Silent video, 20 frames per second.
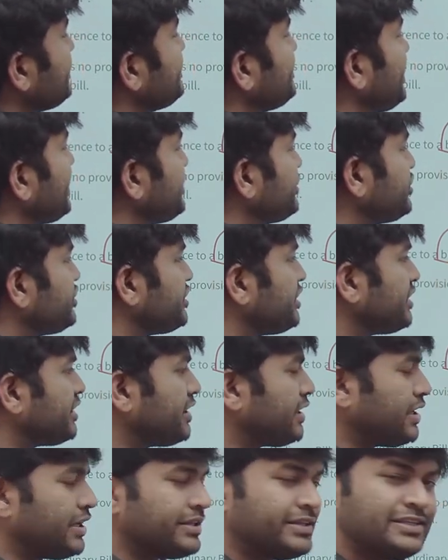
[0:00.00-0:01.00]
section,
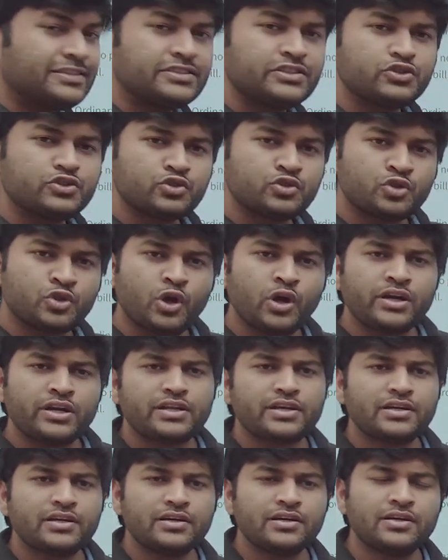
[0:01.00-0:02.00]
this is not
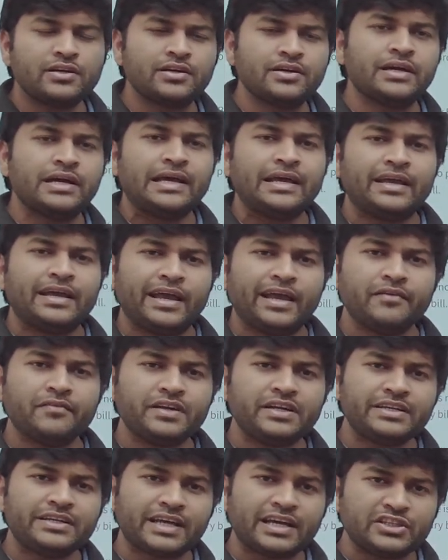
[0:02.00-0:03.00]
uh,
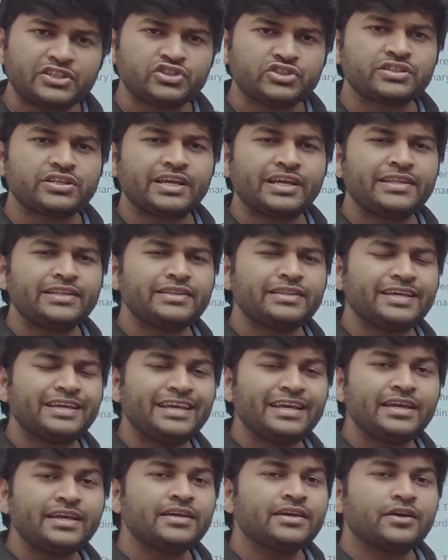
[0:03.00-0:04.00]
even touched in
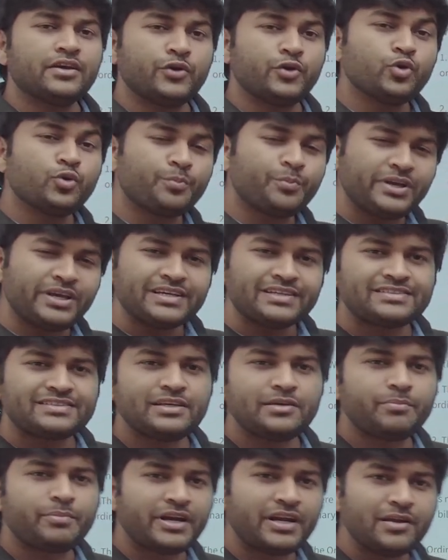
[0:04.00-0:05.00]
the
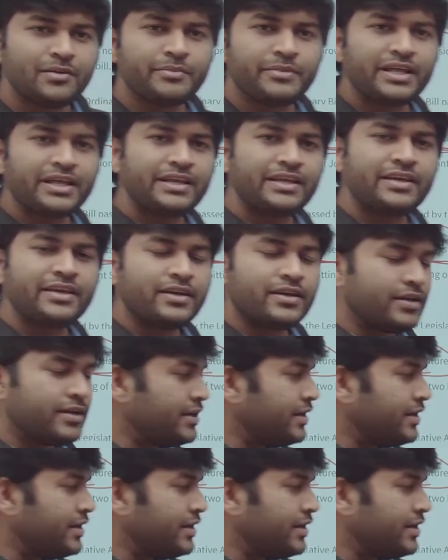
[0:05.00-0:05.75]
UPSC preliminary